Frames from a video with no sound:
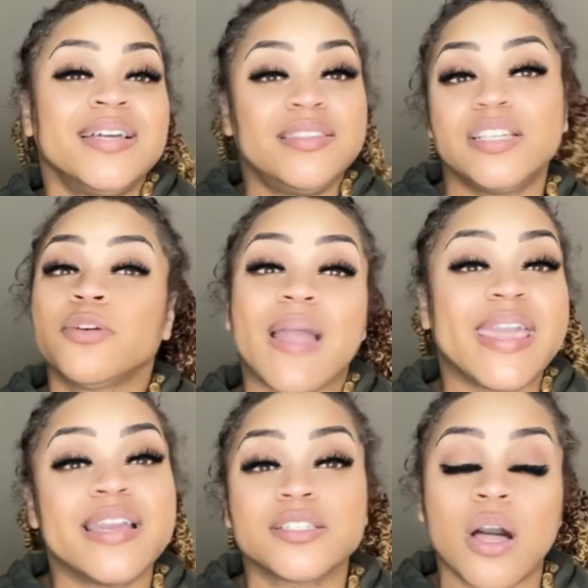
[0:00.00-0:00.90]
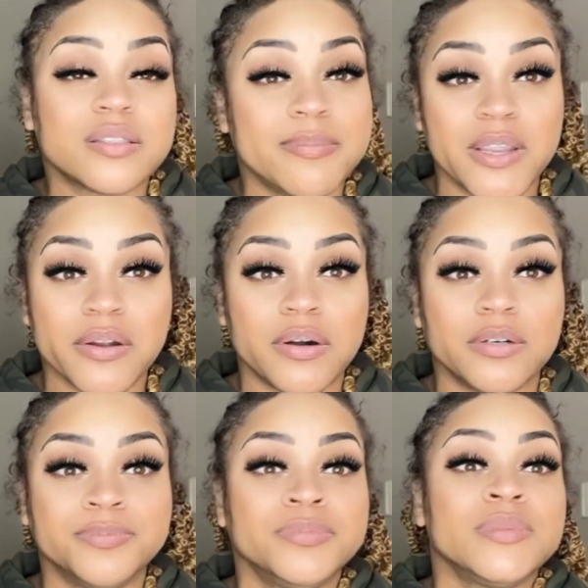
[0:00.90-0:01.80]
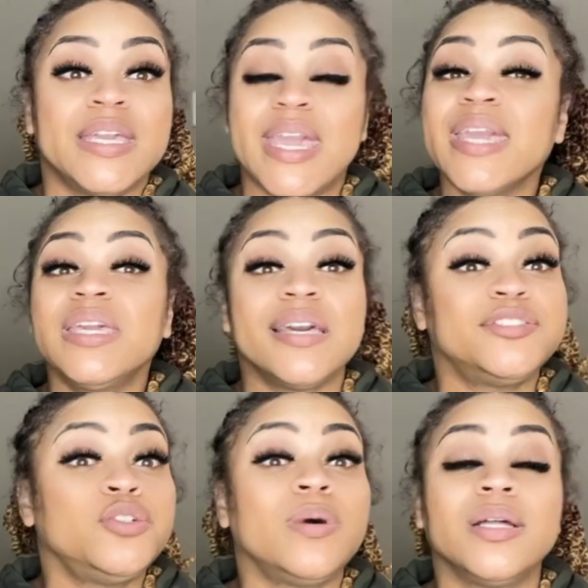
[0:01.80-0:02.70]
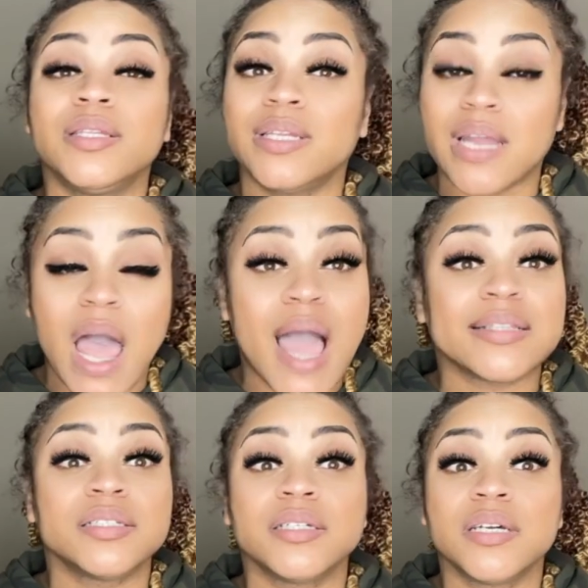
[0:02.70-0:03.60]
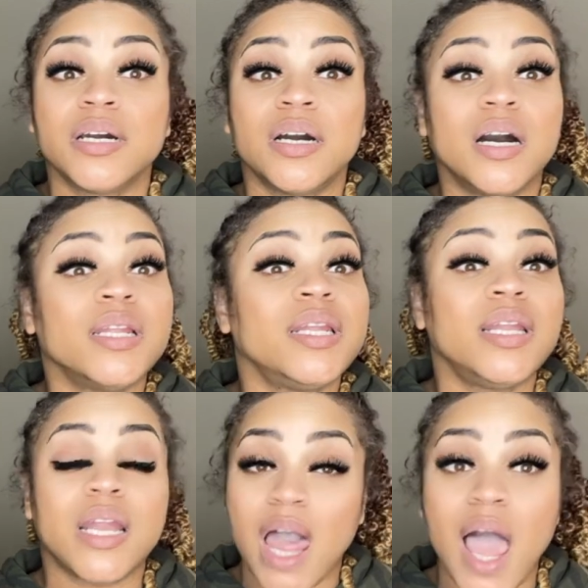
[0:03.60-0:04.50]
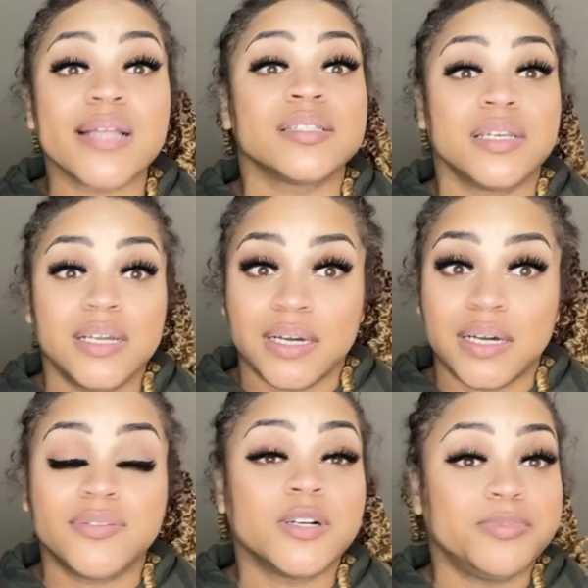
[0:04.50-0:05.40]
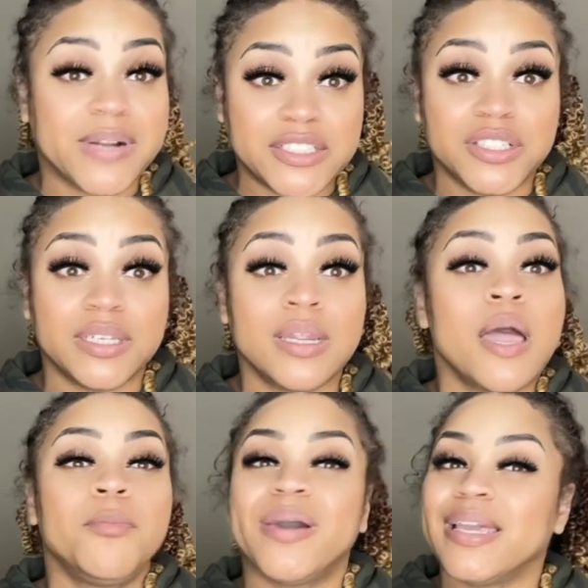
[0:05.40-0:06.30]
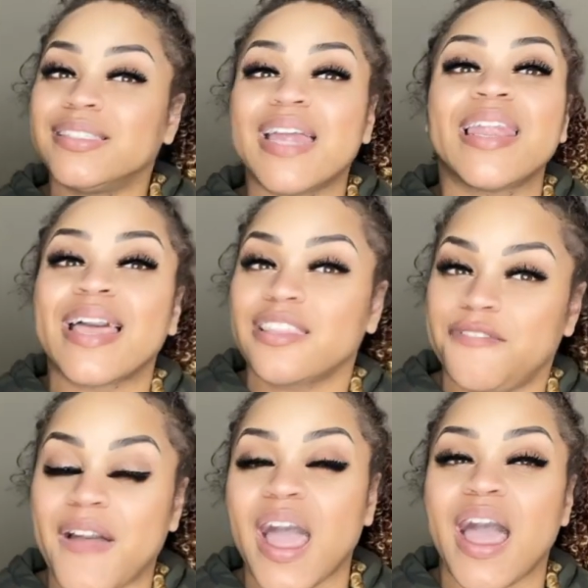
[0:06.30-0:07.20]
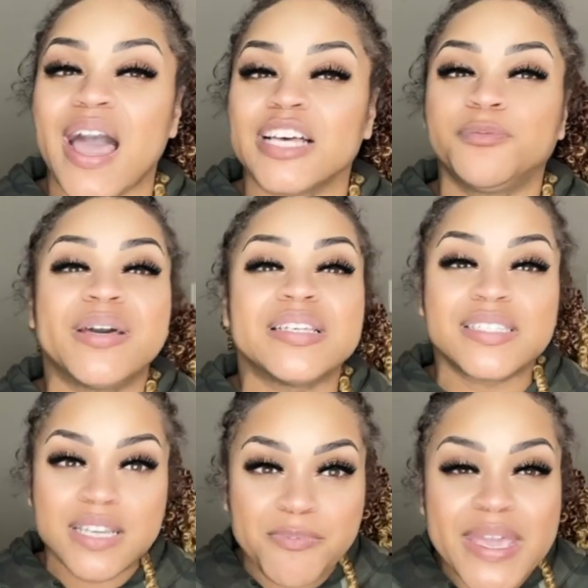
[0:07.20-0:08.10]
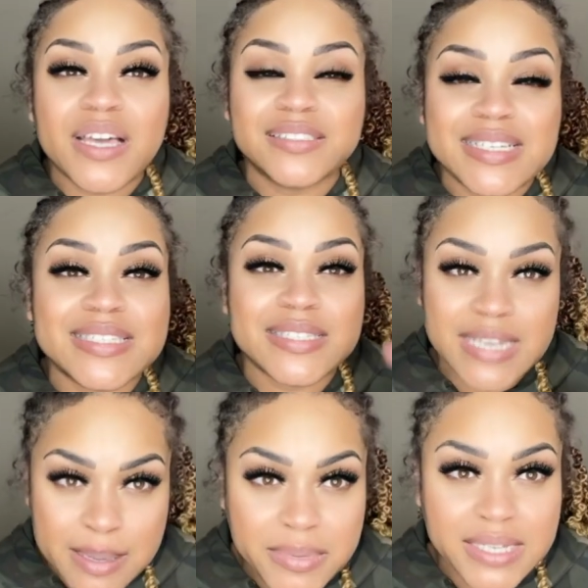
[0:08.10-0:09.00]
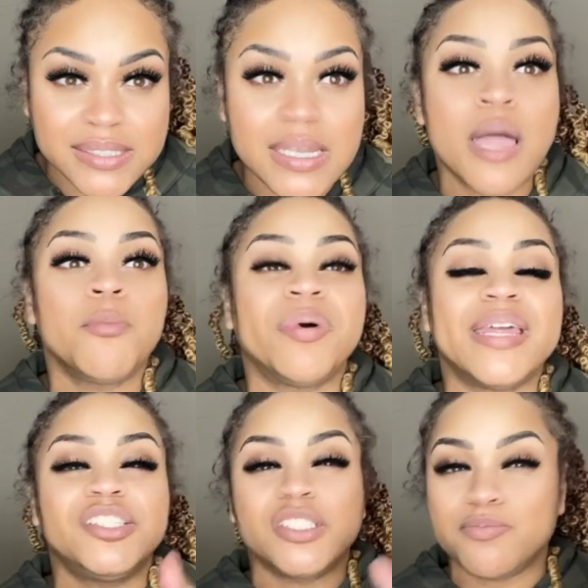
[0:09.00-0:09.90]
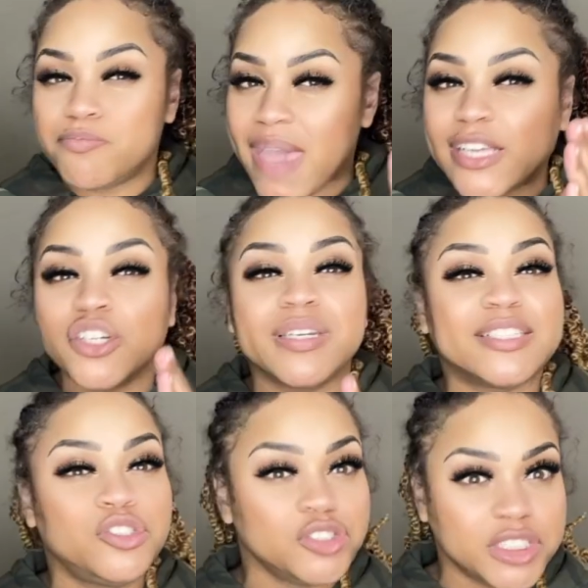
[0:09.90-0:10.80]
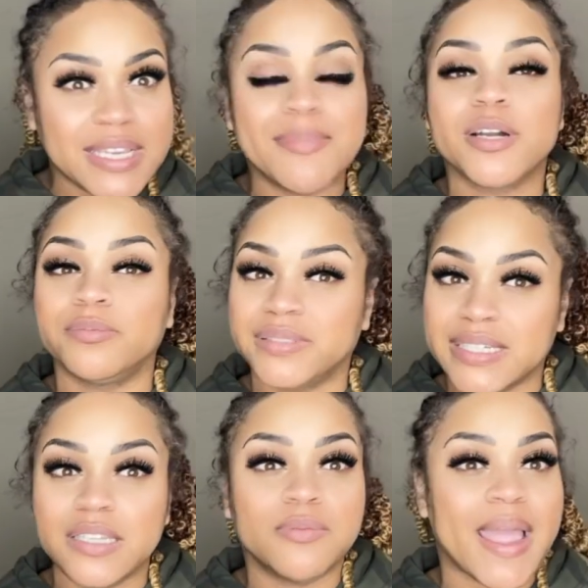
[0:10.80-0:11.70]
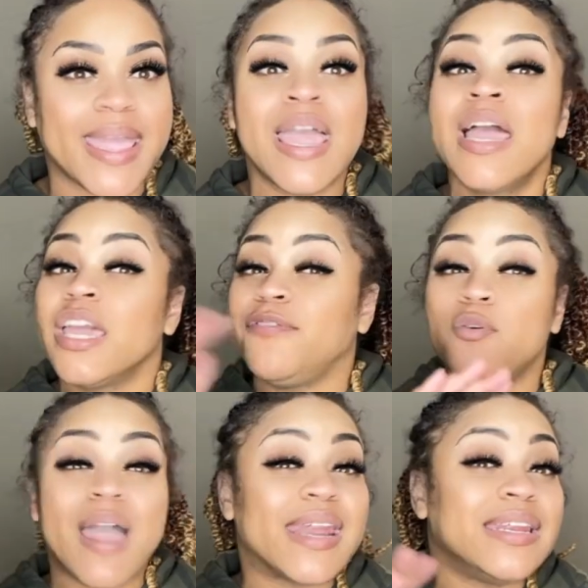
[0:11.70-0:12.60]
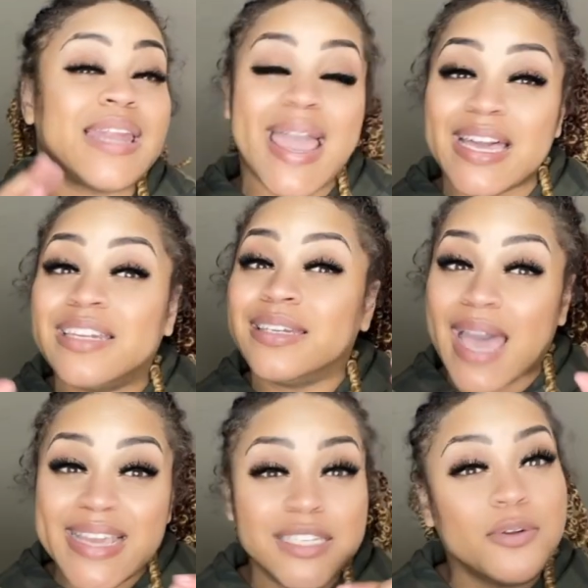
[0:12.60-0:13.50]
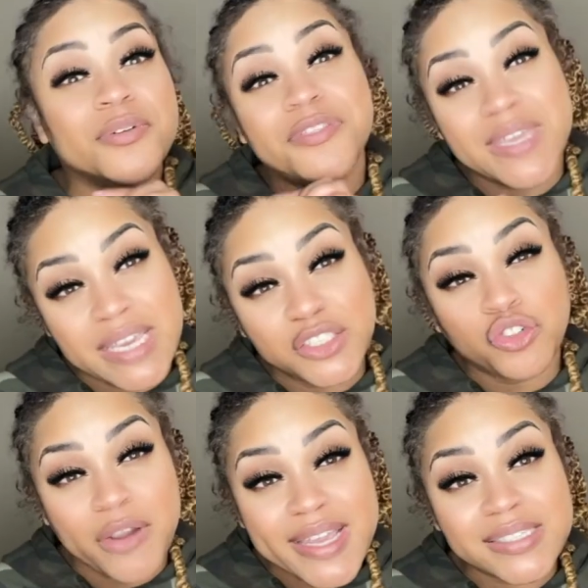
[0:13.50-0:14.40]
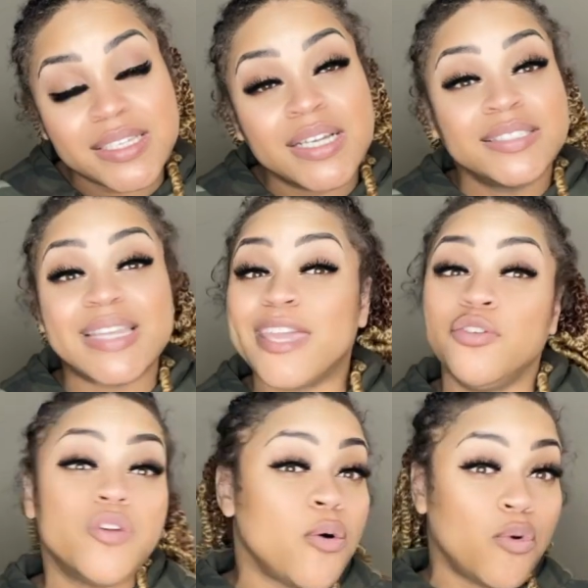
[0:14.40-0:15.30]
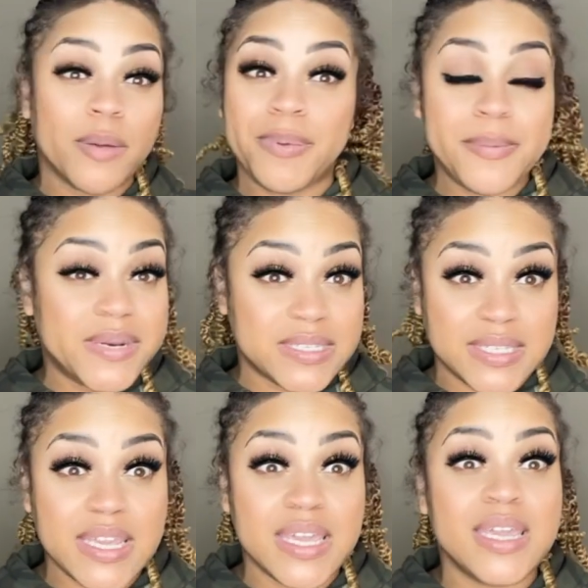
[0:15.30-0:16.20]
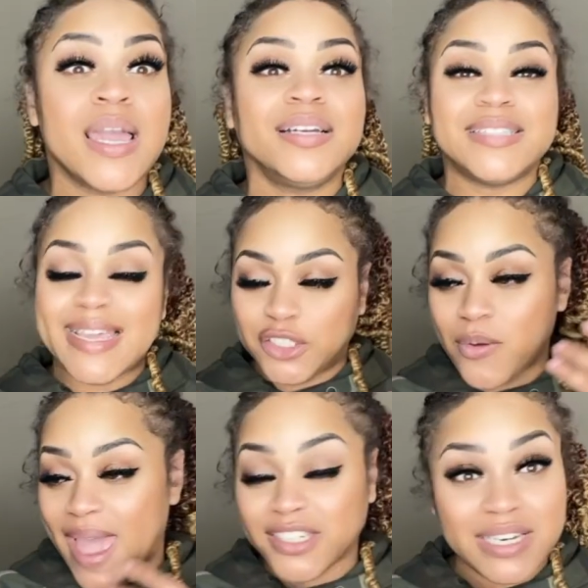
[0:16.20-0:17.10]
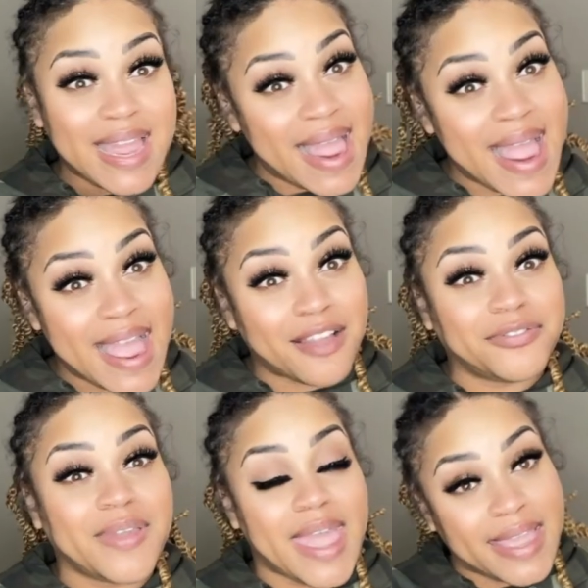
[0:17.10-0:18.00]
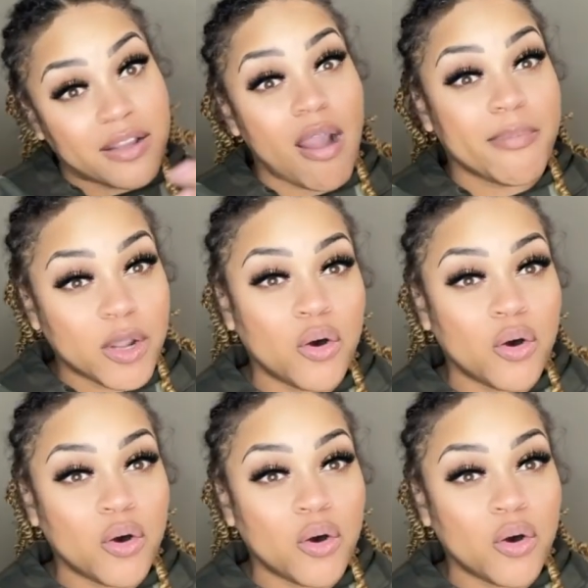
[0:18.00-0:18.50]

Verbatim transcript: This one right here is called the Miracle. It gives you a lot, a lot of compression. But it's not like the five highs, but it's because it's seamless. But it just makes sure that you're shaped completely right. If you got a like a nice little thin dress that you don't want people to see that you actually have a garment